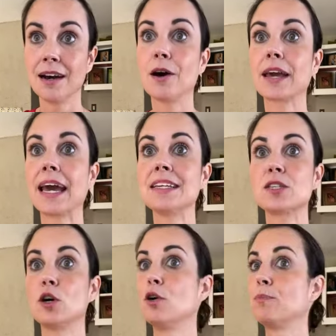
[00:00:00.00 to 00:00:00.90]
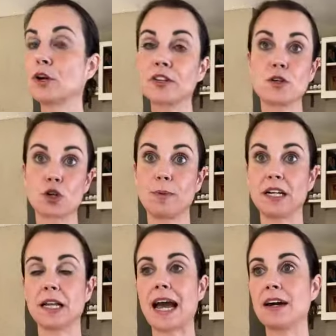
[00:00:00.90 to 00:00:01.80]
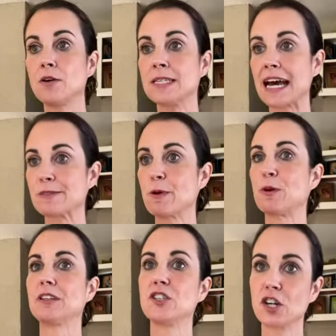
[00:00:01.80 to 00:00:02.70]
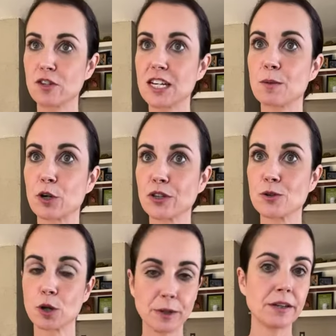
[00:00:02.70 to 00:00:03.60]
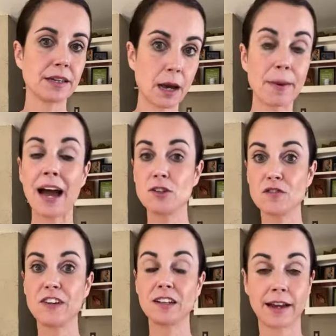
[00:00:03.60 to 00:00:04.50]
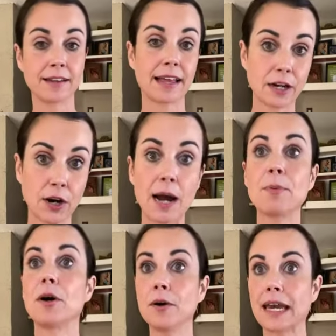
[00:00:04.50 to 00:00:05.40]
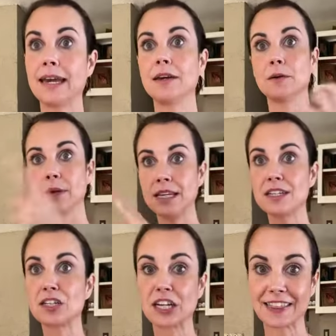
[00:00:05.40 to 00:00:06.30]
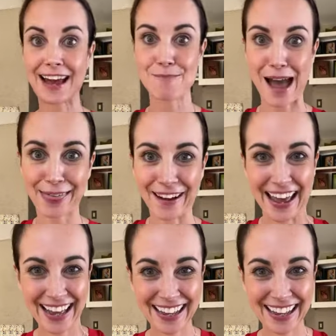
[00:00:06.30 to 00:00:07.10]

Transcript: Okay, so birth control pill. I always ask people, did you ever take the birth control pill? Yep. How'd you feel on it? Like crap. Okay, we need to look at that pathway.